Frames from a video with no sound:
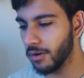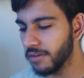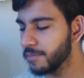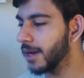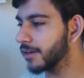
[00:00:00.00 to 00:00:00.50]
to go
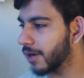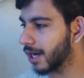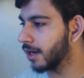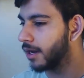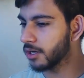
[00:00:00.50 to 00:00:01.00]
off. But
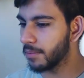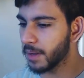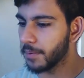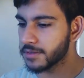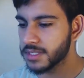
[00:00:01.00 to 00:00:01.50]
quick,
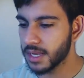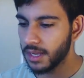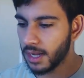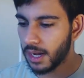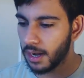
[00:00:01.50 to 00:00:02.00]
comic books,
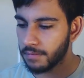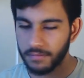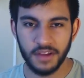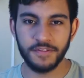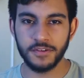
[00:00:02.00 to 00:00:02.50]
uh,
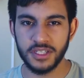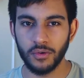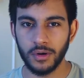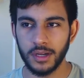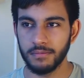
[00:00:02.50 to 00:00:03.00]

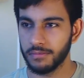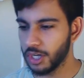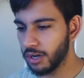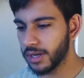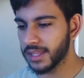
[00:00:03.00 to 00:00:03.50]
Infinity Gauntlet,
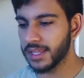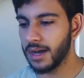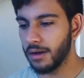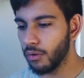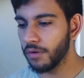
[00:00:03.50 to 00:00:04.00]
go get
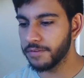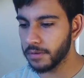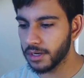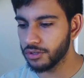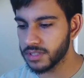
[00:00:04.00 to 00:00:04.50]
that. Or if
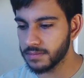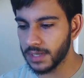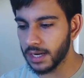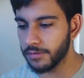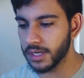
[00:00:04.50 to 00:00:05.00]
you want to do
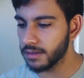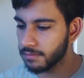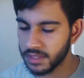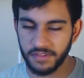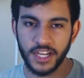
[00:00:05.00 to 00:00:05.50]
some light
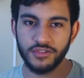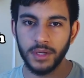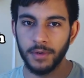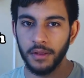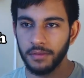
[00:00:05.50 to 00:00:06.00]
reading, The Flash
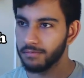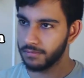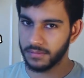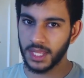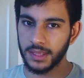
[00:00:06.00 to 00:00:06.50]
Rebirth.
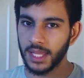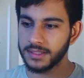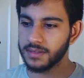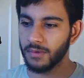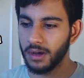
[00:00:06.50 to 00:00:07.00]
Then
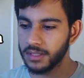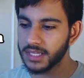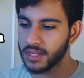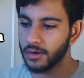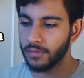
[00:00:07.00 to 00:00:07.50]
that's a
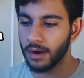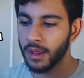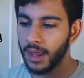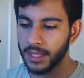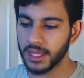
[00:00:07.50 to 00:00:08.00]
that's a good
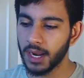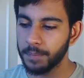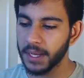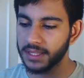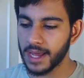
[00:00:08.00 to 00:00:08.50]
one. I think
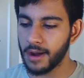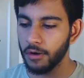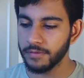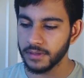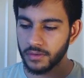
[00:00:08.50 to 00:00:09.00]
I'd pick
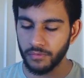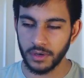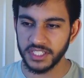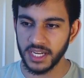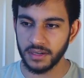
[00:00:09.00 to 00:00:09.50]
that over the
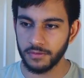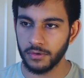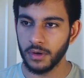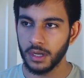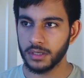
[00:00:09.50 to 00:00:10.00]

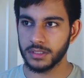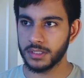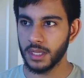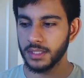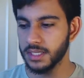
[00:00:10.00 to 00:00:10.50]
Daredevil
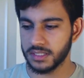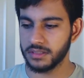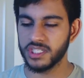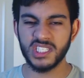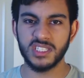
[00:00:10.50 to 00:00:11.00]
because
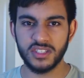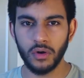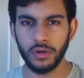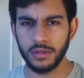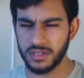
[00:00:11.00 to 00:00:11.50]
this is just a
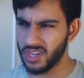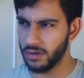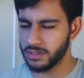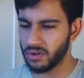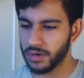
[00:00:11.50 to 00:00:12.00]
solo
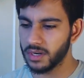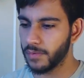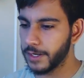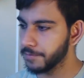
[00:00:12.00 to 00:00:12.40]
solo story in a